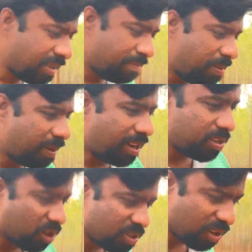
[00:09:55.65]
People are
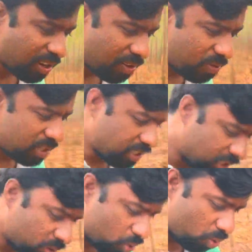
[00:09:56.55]
just not interested.
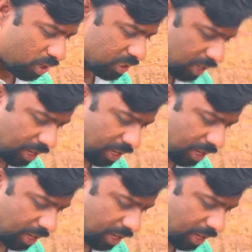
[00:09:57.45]
Students